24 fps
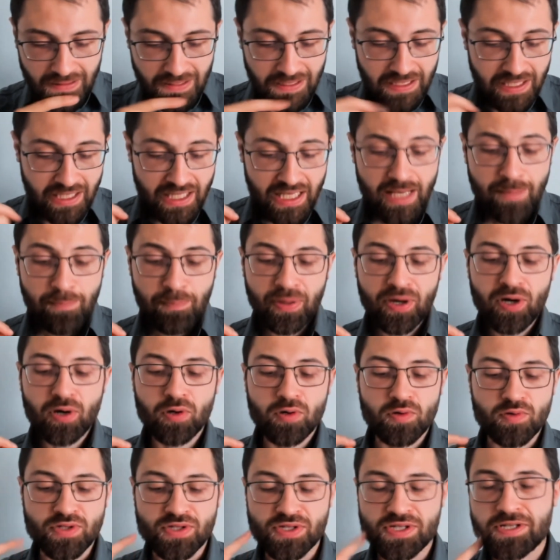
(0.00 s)

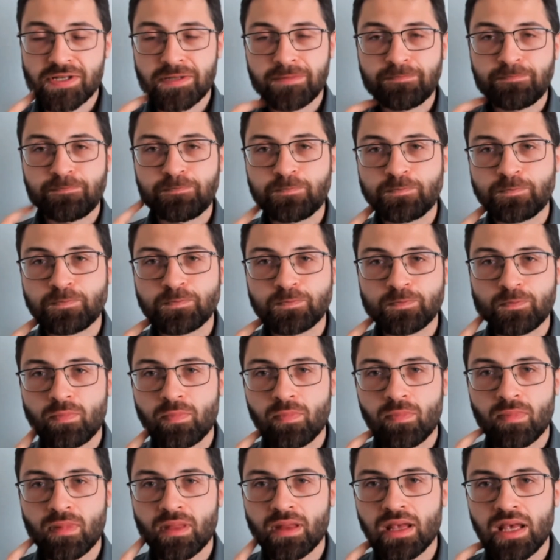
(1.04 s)
Hippos.
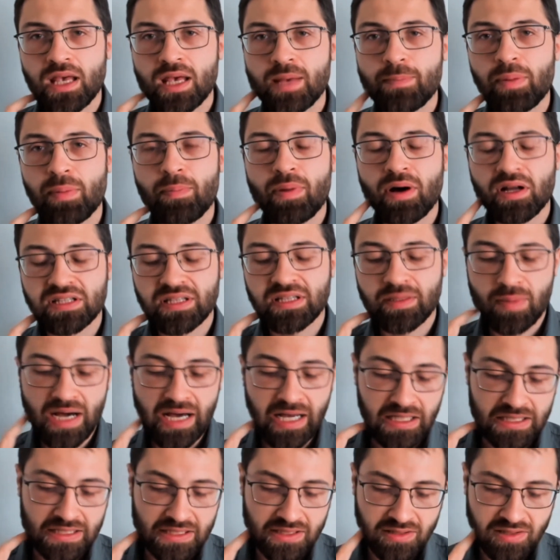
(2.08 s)

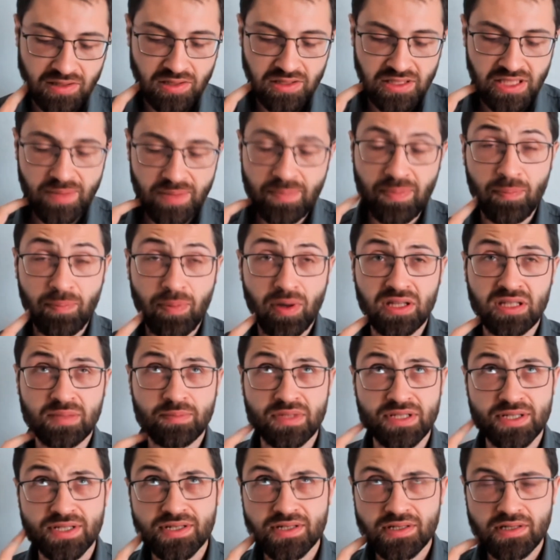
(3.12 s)

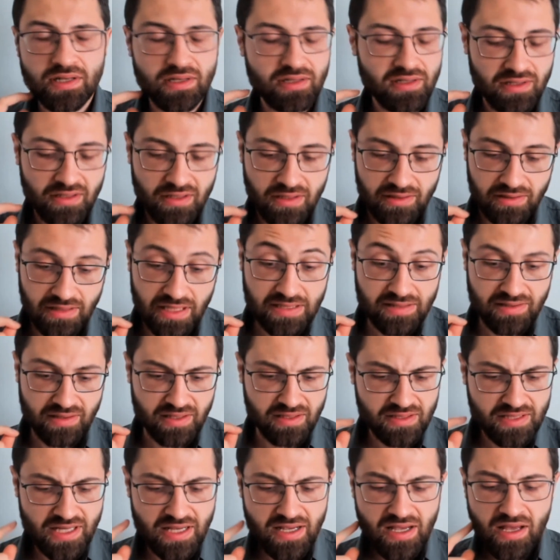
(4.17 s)
Hippopotamus. That's hard
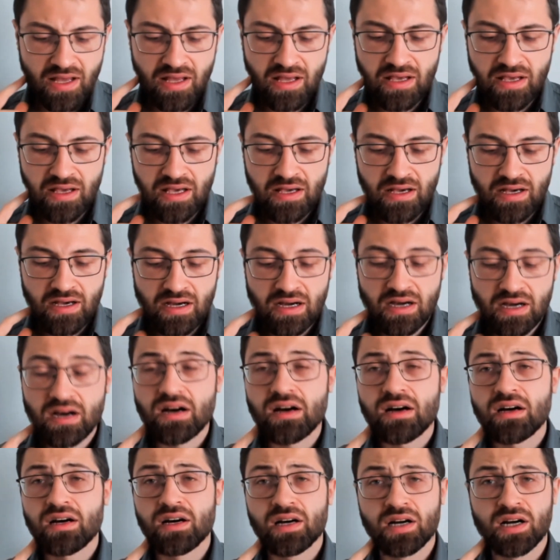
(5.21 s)
to say.
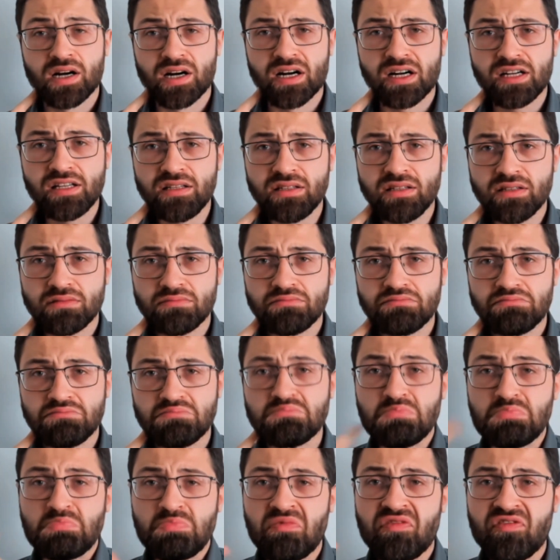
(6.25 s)
A herd.
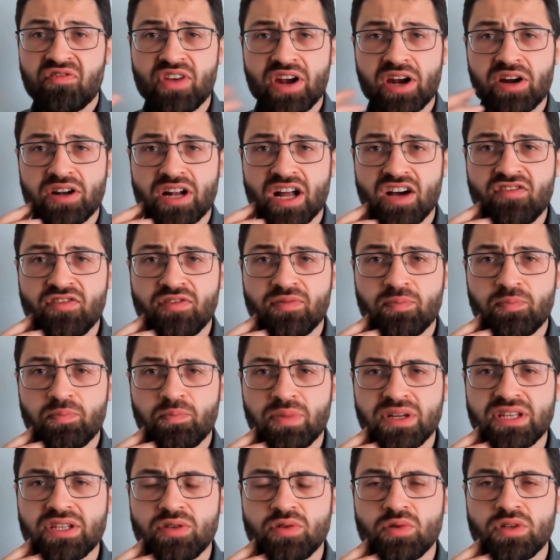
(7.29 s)
Fair enough.
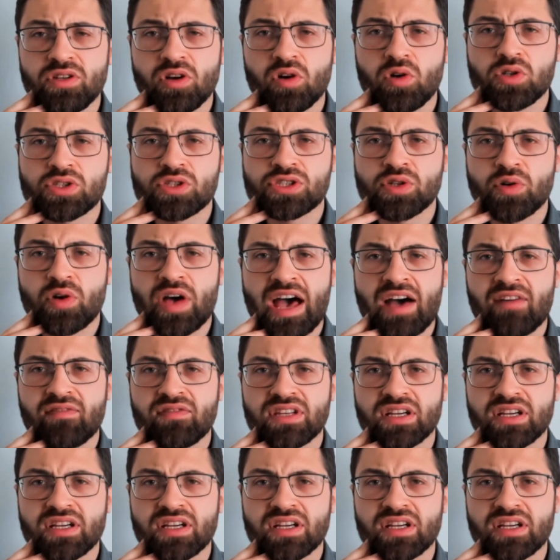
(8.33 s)
But you would also have the